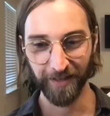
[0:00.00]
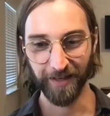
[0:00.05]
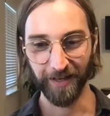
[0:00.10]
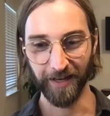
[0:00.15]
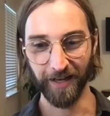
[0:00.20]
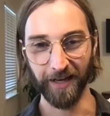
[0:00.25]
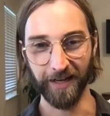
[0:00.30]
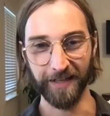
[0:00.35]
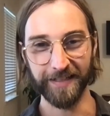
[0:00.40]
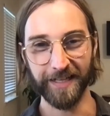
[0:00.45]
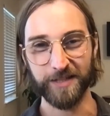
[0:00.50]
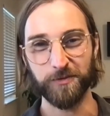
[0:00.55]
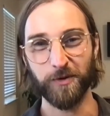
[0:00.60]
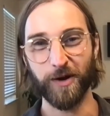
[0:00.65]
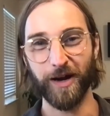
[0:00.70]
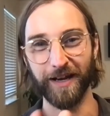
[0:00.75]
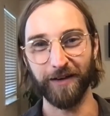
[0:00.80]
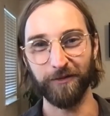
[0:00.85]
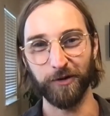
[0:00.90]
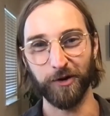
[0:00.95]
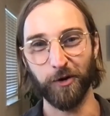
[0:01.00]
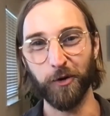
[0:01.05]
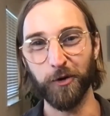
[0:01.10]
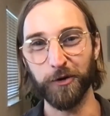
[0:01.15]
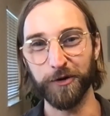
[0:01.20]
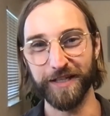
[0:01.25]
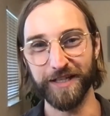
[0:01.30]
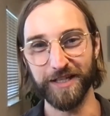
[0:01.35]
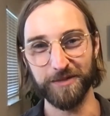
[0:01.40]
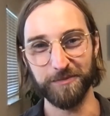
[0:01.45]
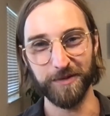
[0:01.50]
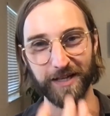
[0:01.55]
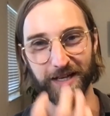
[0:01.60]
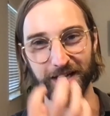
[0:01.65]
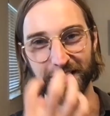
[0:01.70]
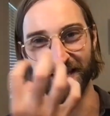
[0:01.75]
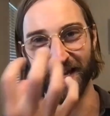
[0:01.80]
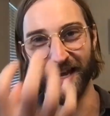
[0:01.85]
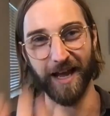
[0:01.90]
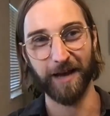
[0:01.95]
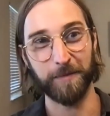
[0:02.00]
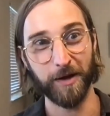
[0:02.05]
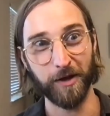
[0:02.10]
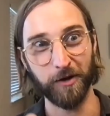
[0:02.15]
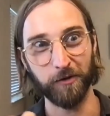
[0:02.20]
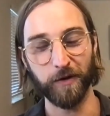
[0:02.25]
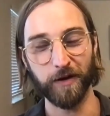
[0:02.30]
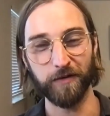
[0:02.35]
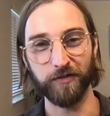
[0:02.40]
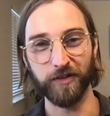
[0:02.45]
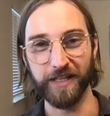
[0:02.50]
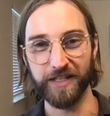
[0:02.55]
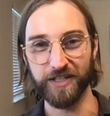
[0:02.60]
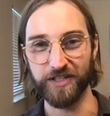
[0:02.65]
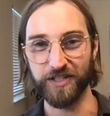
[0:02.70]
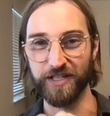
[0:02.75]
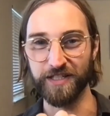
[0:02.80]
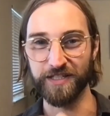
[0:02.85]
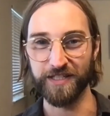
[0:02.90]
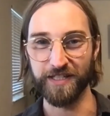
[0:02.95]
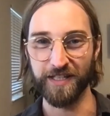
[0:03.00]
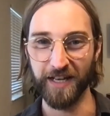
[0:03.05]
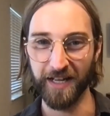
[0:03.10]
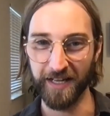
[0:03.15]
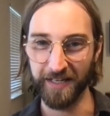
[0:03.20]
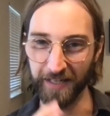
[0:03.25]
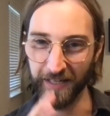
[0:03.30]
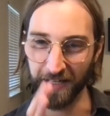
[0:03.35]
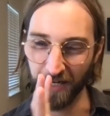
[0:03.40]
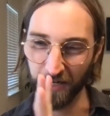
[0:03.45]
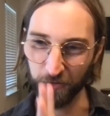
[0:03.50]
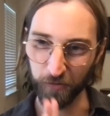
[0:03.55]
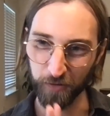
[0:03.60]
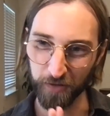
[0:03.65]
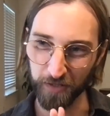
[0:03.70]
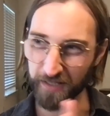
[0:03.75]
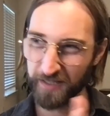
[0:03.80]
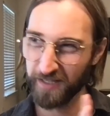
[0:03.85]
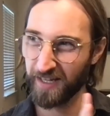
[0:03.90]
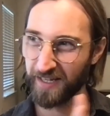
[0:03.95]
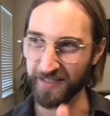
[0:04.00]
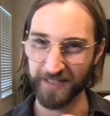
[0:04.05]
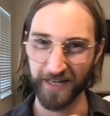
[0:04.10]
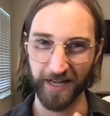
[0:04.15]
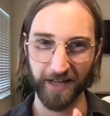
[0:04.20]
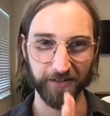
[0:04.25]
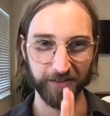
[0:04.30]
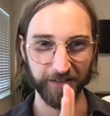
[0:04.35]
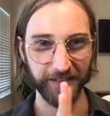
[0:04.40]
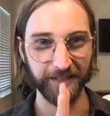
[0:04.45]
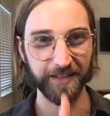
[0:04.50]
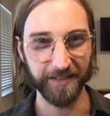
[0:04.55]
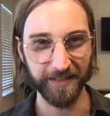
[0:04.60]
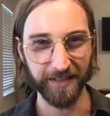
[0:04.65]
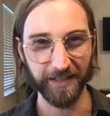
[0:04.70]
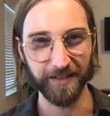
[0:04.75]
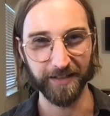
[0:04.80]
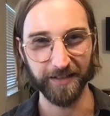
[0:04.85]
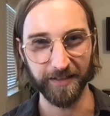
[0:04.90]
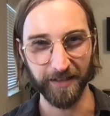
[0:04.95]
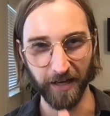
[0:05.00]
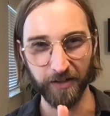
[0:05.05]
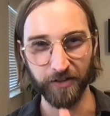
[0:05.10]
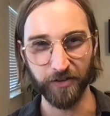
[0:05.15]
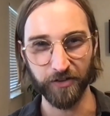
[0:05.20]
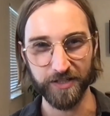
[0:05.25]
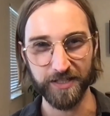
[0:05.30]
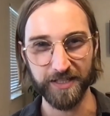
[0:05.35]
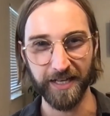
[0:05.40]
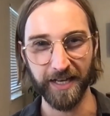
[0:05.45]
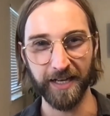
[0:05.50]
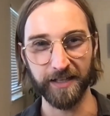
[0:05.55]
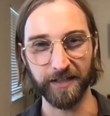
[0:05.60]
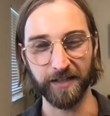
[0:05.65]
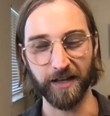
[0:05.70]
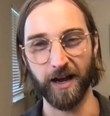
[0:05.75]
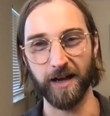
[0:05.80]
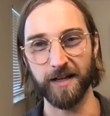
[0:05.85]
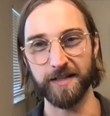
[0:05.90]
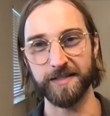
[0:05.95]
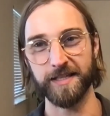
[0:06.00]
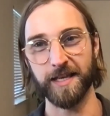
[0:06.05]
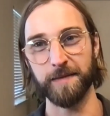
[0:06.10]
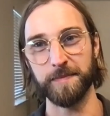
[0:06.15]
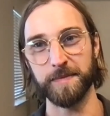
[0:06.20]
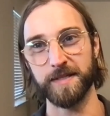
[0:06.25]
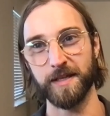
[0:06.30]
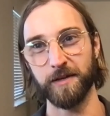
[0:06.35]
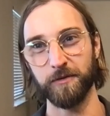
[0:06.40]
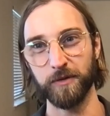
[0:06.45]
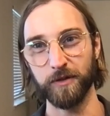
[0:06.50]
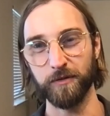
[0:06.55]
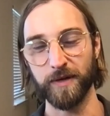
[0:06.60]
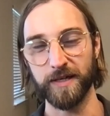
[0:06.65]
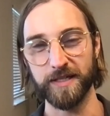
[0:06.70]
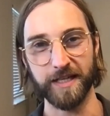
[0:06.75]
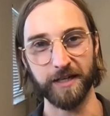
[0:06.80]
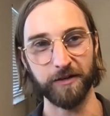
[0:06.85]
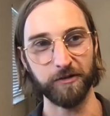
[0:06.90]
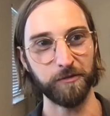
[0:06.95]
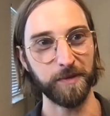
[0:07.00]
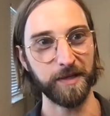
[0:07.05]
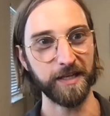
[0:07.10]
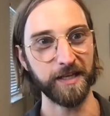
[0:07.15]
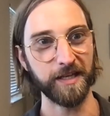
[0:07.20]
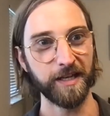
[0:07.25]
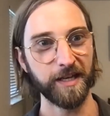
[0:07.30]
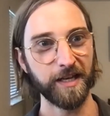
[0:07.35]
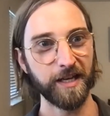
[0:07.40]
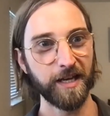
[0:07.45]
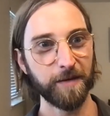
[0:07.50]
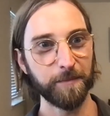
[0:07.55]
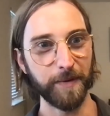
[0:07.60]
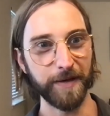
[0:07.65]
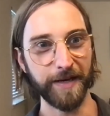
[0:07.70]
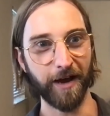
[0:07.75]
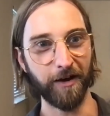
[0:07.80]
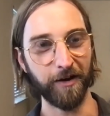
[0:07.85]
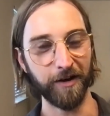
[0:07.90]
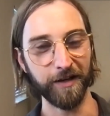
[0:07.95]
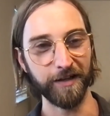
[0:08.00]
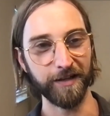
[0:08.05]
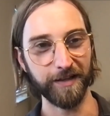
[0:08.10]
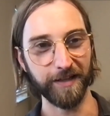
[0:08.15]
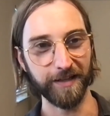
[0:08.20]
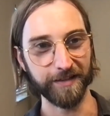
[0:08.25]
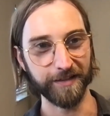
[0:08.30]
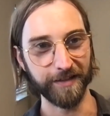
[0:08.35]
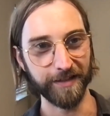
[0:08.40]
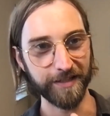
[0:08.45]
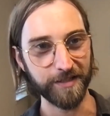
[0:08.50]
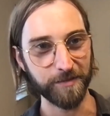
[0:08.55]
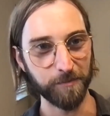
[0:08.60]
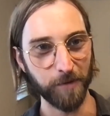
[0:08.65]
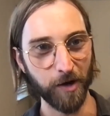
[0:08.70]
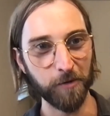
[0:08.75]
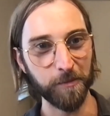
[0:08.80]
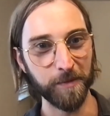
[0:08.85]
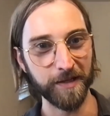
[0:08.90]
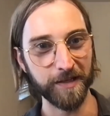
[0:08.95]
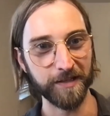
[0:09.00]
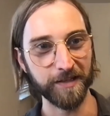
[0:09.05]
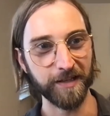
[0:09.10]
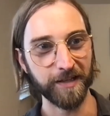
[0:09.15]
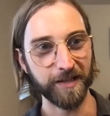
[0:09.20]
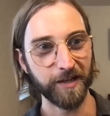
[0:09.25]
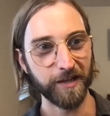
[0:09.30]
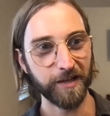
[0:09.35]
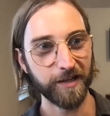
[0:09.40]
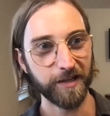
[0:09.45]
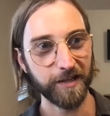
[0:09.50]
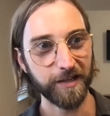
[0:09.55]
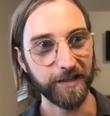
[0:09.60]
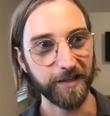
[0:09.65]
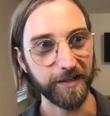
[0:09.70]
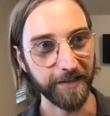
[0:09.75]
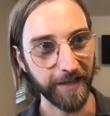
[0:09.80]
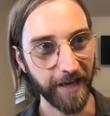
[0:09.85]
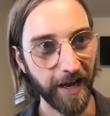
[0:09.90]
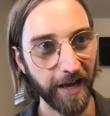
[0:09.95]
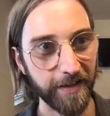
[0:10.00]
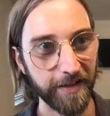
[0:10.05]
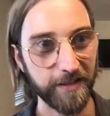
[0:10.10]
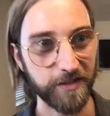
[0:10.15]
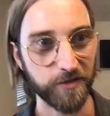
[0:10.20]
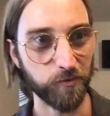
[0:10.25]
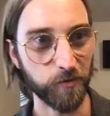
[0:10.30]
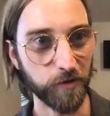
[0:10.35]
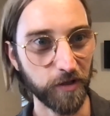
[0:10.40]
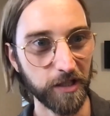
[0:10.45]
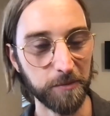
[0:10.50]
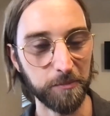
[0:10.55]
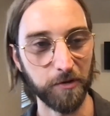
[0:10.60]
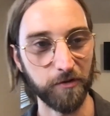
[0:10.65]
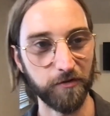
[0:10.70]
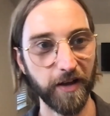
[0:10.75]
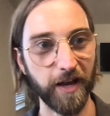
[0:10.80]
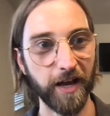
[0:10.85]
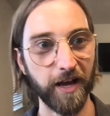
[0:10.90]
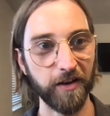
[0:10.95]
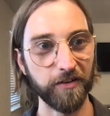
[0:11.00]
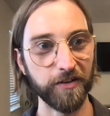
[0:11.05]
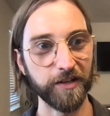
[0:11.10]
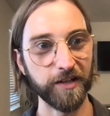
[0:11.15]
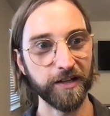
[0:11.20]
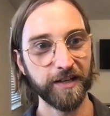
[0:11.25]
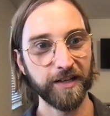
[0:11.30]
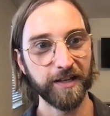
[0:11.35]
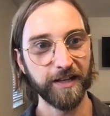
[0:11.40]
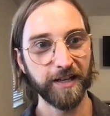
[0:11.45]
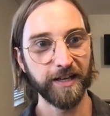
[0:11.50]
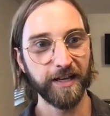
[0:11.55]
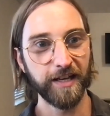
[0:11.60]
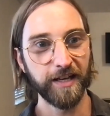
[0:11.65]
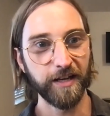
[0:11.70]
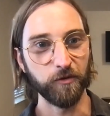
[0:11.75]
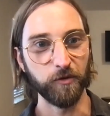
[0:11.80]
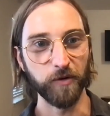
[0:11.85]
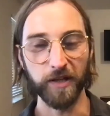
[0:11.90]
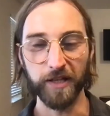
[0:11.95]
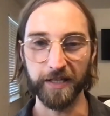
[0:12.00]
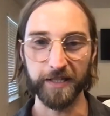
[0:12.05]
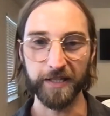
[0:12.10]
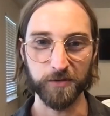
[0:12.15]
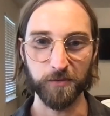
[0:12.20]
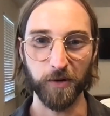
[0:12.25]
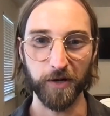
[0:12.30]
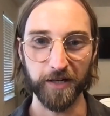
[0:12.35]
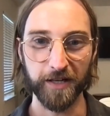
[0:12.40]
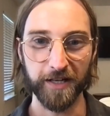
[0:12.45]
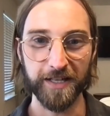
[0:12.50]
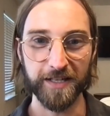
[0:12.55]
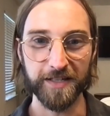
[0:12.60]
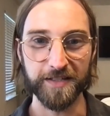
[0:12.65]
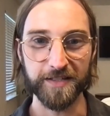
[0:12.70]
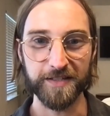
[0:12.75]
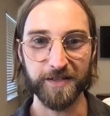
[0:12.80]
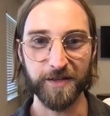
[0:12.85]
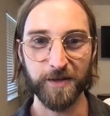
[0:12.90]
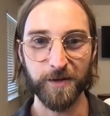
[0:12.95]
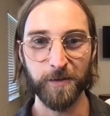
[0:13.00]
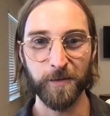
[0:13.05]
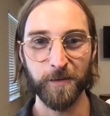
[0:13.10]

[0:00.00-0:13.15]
And that's why I record these, because I have my own revelations, and I really like dialed in and understand concepts that really resonate with me. But now at this moment, yeah, that's really profound. Really is what it is.